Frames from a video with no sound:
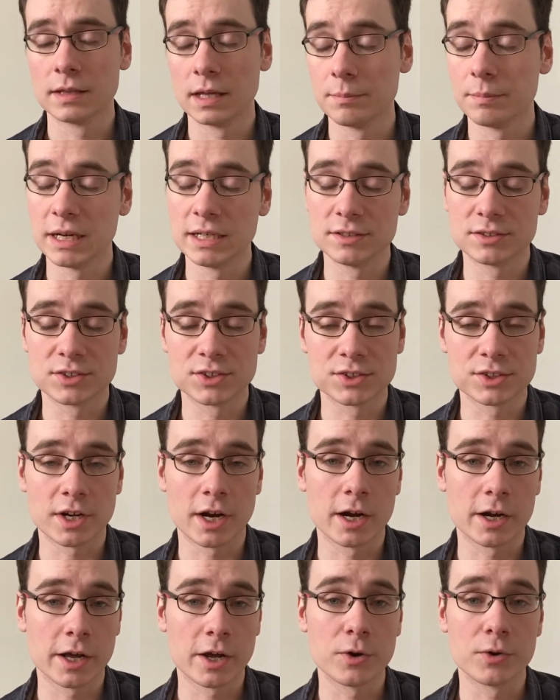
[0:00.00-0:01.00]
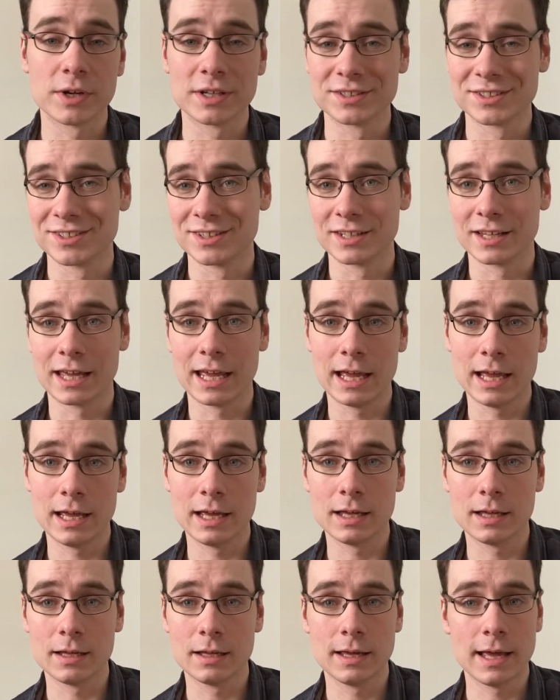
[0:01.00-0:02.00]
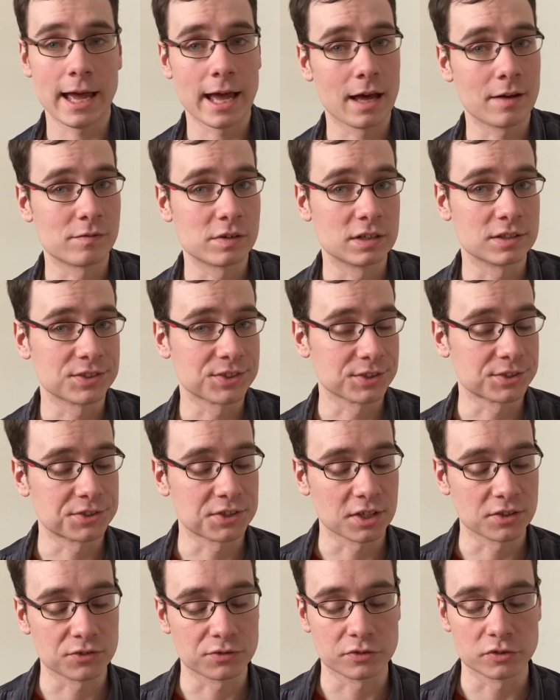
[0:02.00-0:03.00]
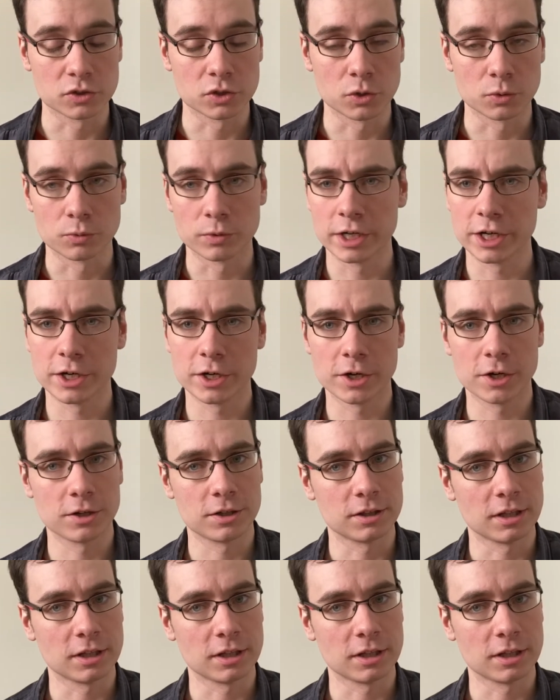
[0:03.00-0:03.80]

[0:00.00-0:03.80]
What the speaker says: They might start out as the king, having a successful career,